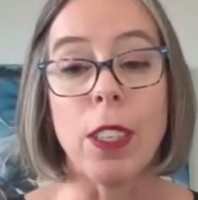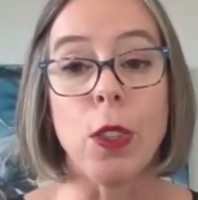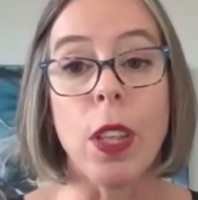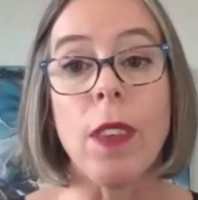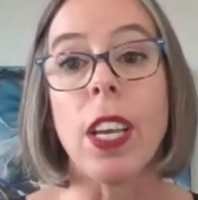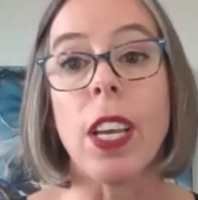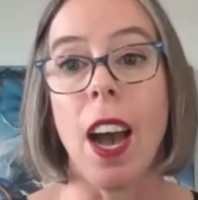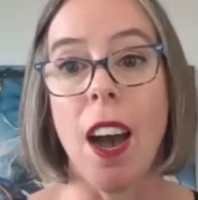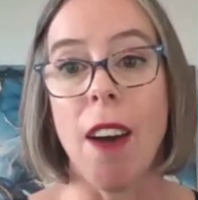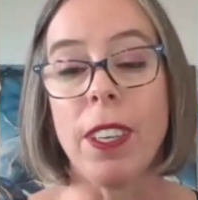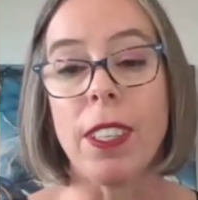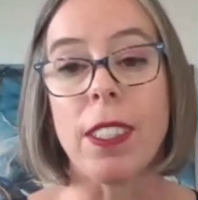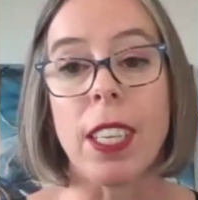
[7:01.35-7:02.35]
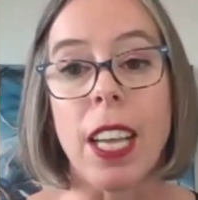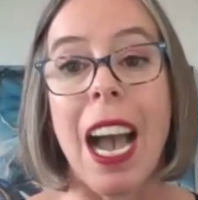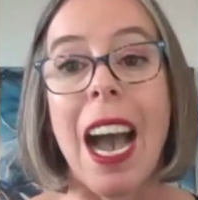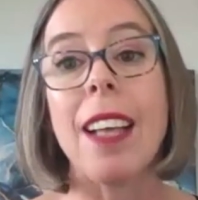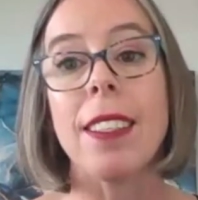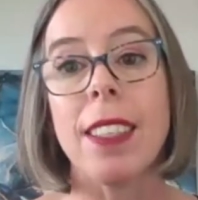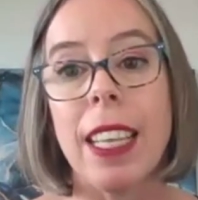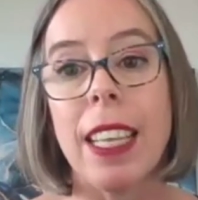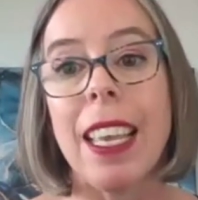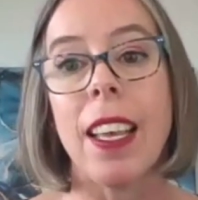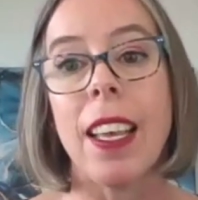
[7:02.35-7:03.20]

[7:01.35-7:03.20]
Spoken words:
So they have the confidence to constantly